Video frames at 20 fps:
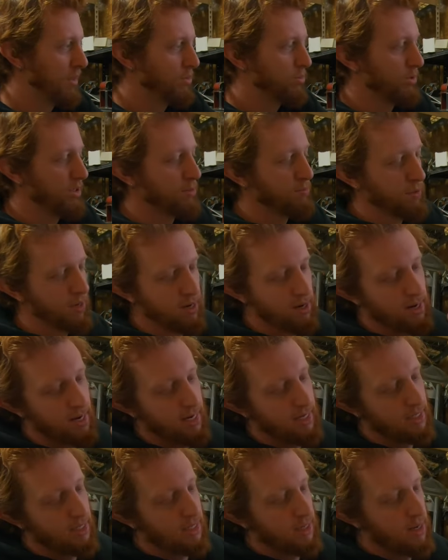This one's pretty
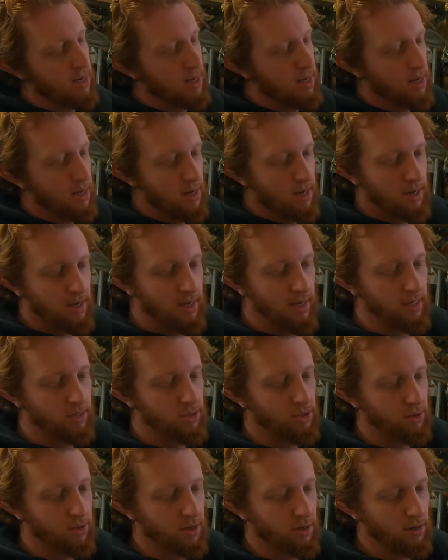nice,
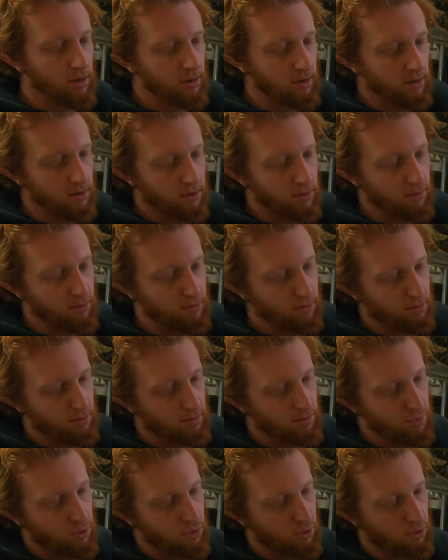as you can
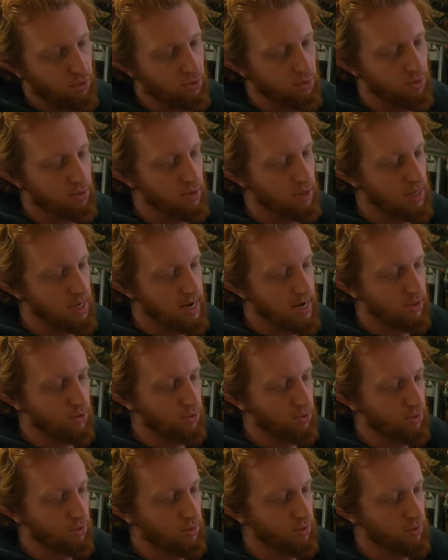pull the
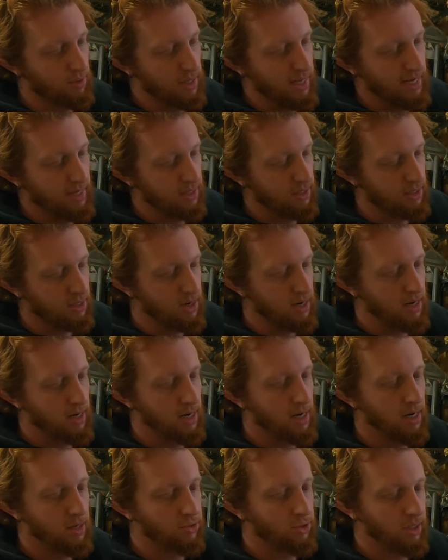actual lens on
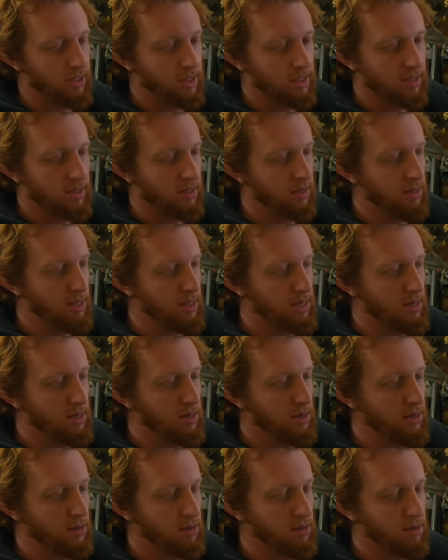it and adjust
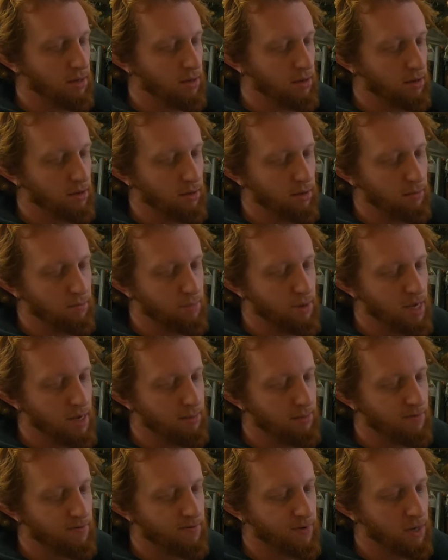the
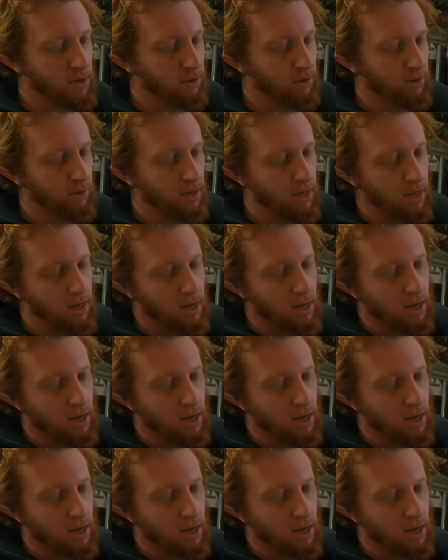beam field.